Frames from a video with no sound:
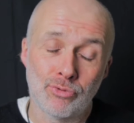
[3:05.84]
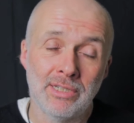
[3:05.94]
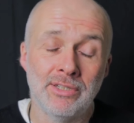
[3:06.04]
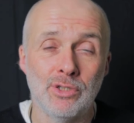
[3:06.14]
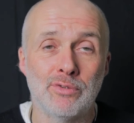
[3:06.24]

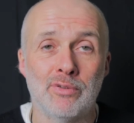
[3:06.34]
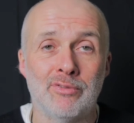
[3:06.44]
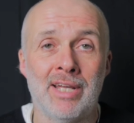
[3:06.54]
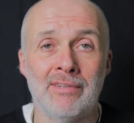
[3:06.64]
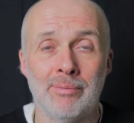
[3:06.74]
really useful
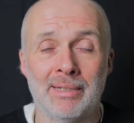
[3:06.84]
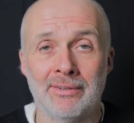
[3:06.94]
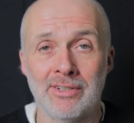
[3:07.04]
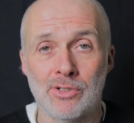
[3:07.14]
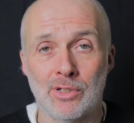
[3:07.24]
for heavy
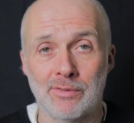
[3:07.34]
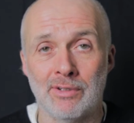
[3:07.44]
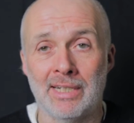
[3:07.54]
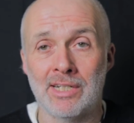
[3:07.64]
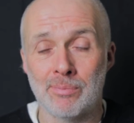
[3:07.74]
metal
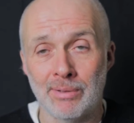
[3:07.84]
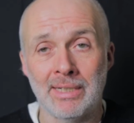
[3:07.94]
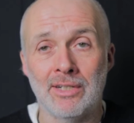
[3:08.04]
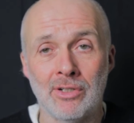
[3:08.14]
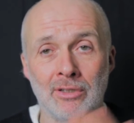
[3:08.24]
detoxification, but
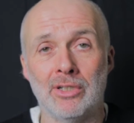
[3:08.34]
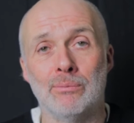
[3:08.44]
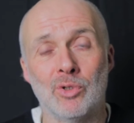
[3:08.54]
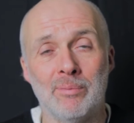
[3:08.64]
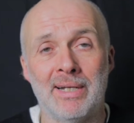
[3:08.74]
again, you can
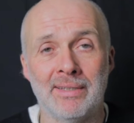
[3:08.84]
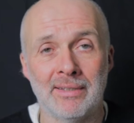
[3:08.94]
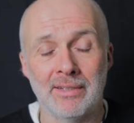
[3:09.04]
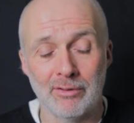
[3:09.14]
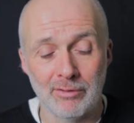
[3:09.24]
learn more about that
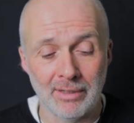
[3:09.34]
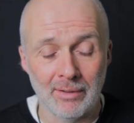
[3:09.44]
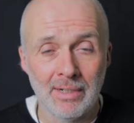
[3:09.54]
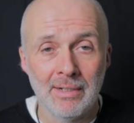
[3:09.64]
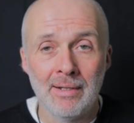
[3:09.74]
in the other
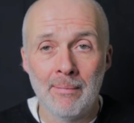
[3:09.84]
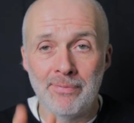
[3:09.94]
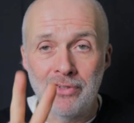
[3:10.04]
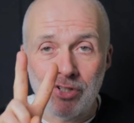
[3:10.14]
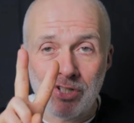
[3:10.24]
video.
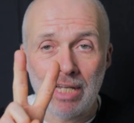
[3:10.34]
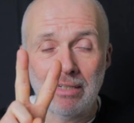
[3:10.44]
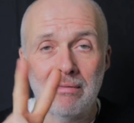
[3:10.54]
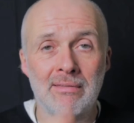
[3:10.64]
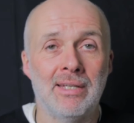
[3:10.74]
The
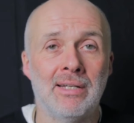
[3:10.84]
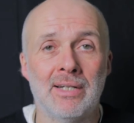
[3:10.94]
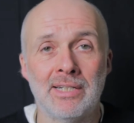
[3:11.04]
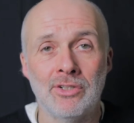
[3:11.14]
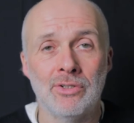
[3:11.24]
second thing
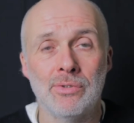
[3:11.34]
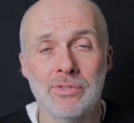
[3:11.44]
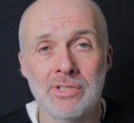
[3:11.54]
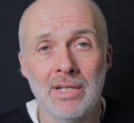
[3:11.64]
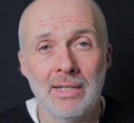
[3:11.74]
I
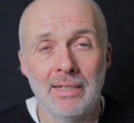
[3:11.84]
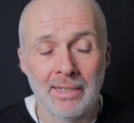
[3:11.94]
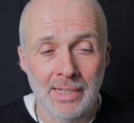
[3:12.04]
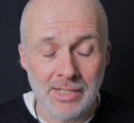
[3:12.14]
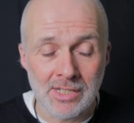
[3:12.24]
used,
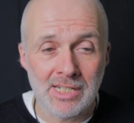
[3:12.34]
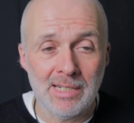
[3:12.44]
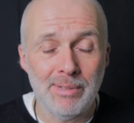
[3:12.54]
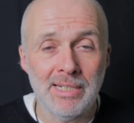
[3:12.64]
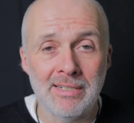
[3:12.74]

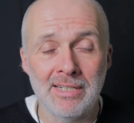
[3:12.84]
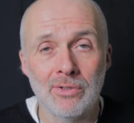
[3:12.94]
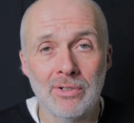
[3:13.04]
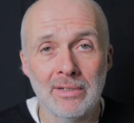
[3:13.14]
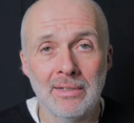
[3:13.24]
Cbd
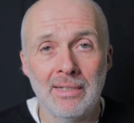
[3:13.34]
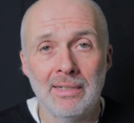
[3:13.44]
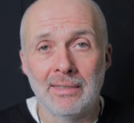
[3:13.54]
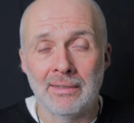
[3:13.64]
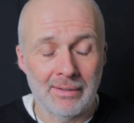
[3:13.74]
oil.
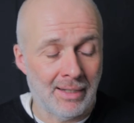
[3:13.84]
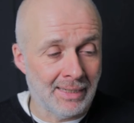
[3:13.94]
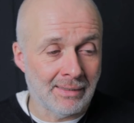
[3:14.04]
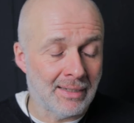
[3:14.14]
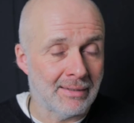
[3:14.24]
You know,
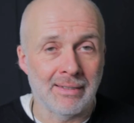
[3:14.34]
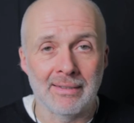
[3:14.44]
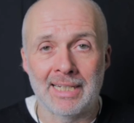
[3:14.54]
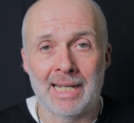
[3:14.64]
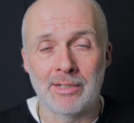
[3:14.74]
I think
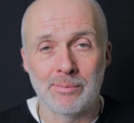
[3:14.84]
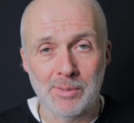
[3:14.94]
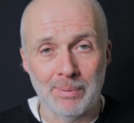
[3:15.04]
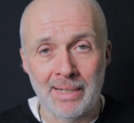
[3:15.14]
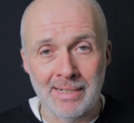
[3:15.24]
the
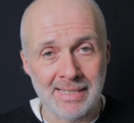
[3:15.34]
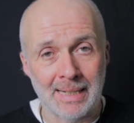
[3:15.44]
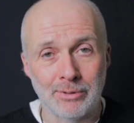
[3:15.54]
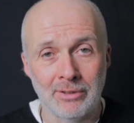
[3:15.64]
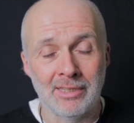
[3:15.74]
cannabis plant is
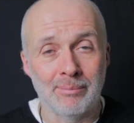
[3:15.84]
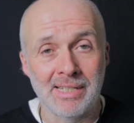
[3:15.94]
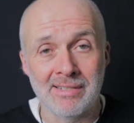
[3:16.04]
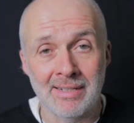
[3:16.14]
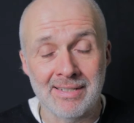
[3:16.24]
absolutely
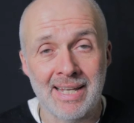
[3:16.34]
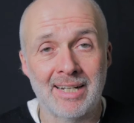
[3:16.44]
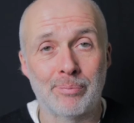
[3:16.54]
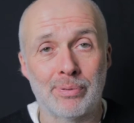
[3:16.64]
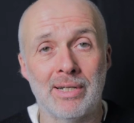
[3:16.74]
amazing, and it's
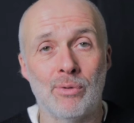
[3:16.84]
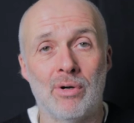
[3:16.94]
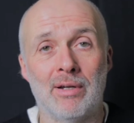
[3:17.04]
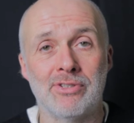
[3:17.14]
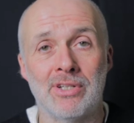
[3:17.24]
had a pretty
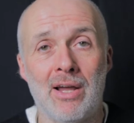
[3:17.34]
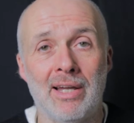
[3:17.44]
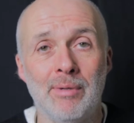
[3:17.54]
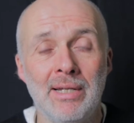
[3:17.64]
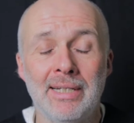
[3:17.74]
rough
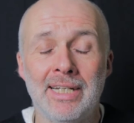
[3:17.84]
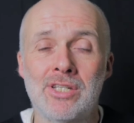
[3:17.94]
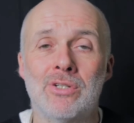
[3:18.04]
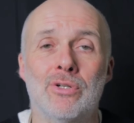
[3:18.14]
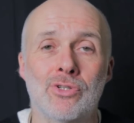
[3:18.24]
time.
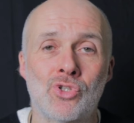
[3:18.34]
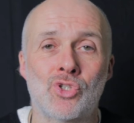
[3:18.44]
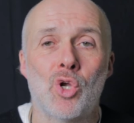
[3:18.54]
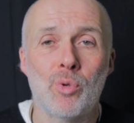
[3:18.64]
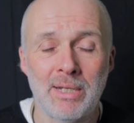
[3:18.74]
It's got
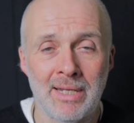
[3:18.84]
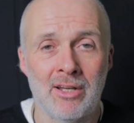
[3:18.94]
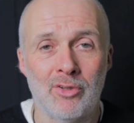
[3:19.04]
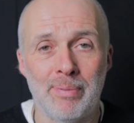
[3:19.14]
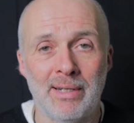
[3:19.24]
so many
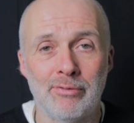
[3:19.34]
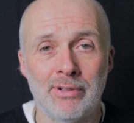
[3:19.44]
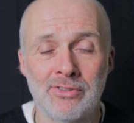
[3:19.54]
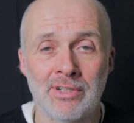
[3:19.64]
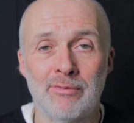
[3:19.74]
health
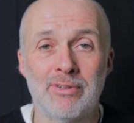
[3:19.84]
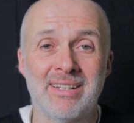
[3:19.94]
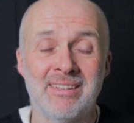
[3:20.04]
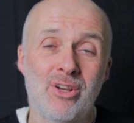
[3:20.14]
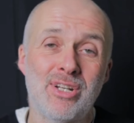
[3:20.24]
benefits, and in
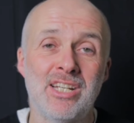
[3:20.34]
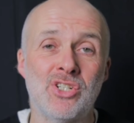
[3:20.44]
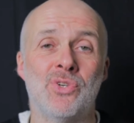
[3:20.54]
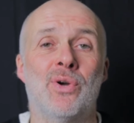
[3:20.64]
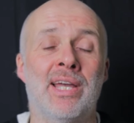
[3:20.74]
fact, the only
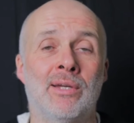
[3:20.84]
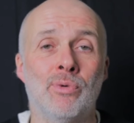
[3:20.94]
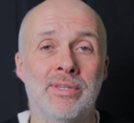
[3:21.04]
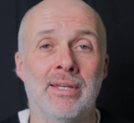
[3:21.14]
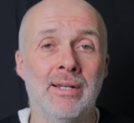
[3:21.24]
issue I had
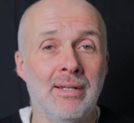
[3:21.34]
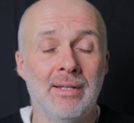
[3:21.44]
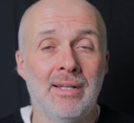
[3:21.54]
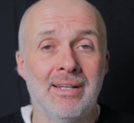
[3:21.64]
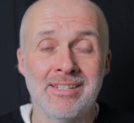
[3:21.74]
with it,
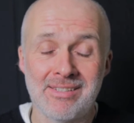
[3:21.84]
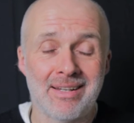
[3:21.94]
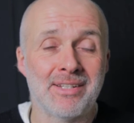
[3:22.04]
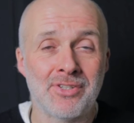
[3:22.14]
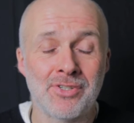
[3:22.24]
as
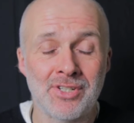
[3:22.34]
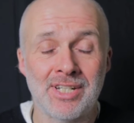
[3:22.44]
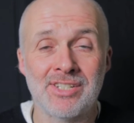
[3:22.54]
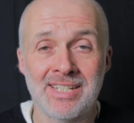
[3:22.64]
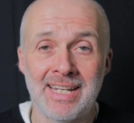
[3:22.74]
nice as it
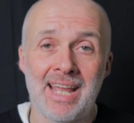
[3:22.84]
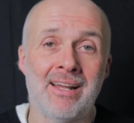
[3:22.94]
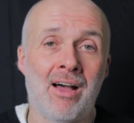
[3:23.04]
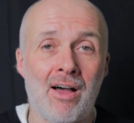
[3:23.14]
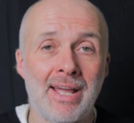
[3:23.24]
is to get
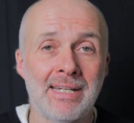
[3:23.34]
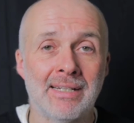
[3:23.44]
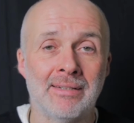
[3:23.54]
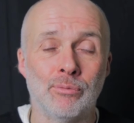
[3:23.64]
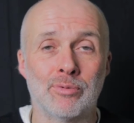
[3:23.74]
high,
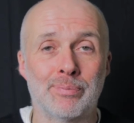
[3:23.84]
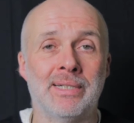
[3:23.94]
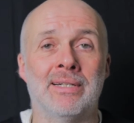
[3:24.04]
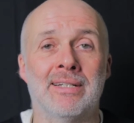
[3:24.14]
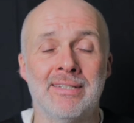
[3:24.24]
it was
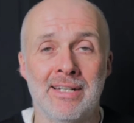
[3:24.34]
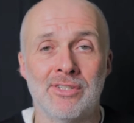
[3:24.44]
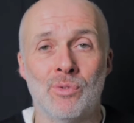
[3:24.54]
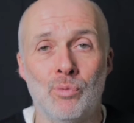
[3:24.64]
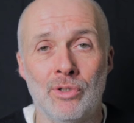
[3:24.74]
pretty hard to
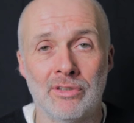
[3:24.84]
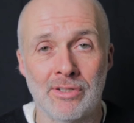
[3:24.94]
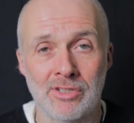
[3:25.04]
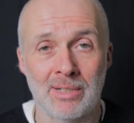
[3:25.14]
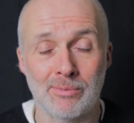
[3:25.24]
get some work
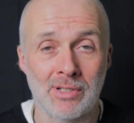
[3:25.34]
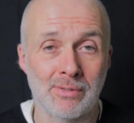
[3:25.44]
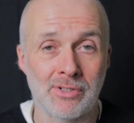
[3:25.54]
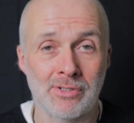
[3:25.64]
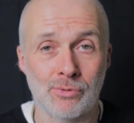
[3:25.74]
done
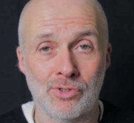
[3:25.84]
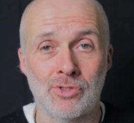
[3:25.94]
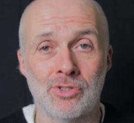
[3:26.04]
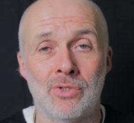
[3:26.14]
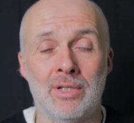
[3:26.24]
sometimes because I was
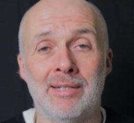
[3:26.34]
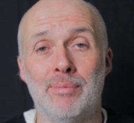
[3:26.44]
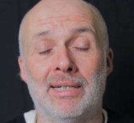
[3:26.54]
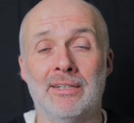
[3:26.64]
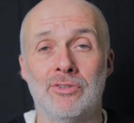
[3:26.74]
just too laid
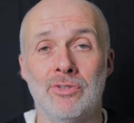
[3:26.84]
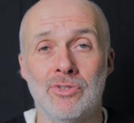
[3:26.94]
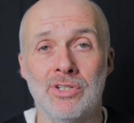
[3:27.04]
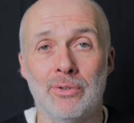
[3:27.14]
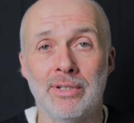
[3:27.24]
back and too
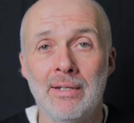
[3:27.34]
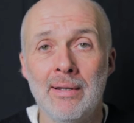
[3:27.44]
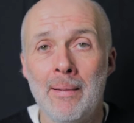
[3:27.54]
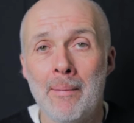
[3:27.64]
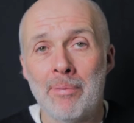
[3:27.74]
chilled.
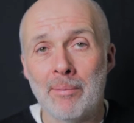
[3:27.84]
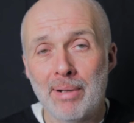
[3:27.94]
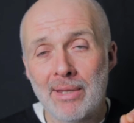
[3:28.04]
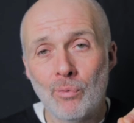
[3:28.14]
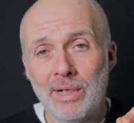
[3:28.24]
And
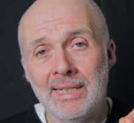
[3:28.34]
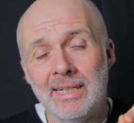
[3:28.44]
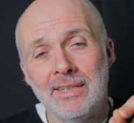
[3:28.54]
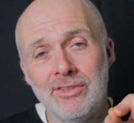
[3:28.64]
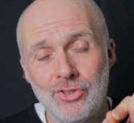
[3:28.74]
by the way,
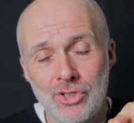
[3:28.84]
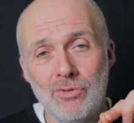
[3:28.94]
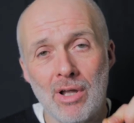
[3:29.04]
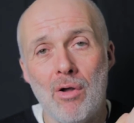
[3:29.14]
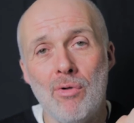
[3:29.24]
did you
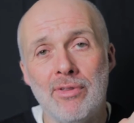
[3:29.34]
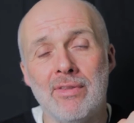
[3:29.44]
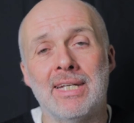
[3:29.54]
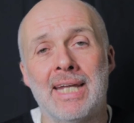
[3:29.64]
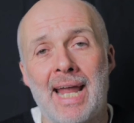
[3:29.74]
know
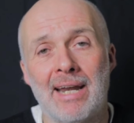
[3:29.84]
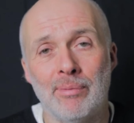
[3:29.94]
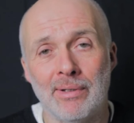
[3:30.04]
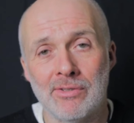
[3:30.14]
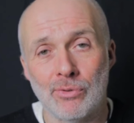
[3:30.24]
that the
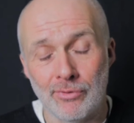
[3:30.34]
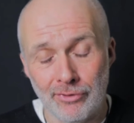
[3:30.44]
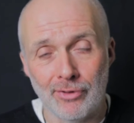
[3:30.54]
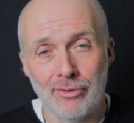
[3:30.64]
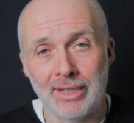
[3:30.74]
cannabis, or
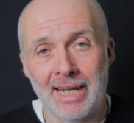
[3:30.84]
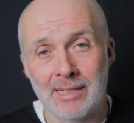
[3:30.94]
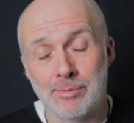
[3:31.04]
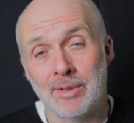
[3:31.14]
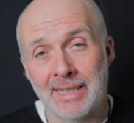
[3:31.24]
not the
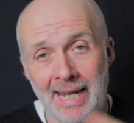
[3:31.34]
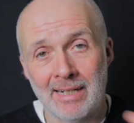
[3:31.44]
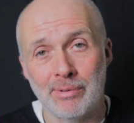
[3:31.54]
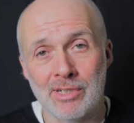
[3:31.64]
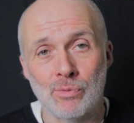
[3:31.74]
cannabis, but
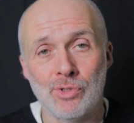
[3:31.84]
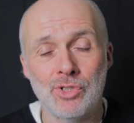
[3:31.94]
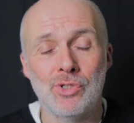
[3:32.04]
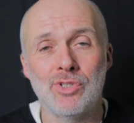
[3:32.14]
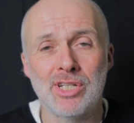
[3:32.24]
cannabis
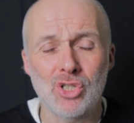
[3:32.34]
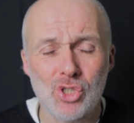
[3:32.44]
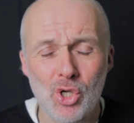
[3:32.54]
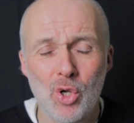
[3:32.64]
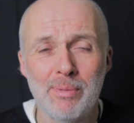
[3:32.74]
was used in
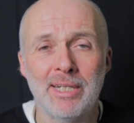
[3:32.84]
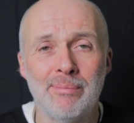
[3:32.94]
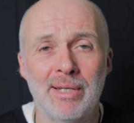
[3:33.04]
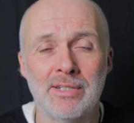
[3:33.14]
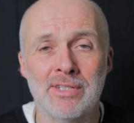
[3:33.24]
so many
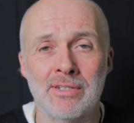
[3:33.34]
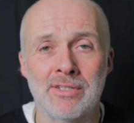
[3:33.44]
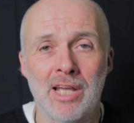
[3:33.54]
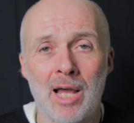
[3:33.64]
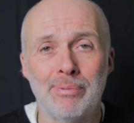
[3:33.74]

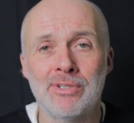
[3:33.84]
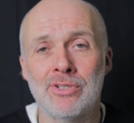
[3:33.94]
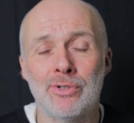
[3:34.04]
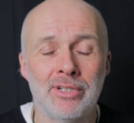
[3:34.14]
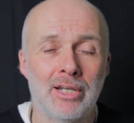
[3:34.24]
medicines up
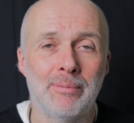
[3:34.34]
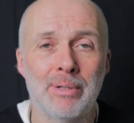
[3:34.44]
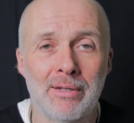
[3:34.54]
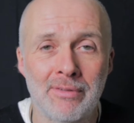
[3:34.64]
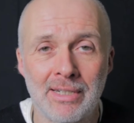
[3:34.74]
until the early
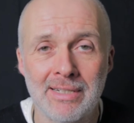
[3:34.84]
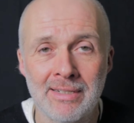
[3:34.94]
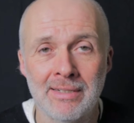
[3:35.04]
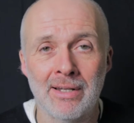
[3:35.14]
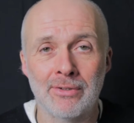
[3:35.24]
part of the
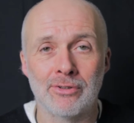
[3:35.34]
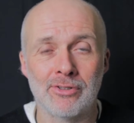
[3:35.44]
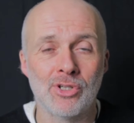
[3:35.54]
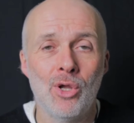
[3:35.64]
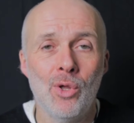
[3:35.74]

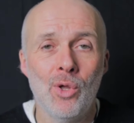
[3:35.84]
1900s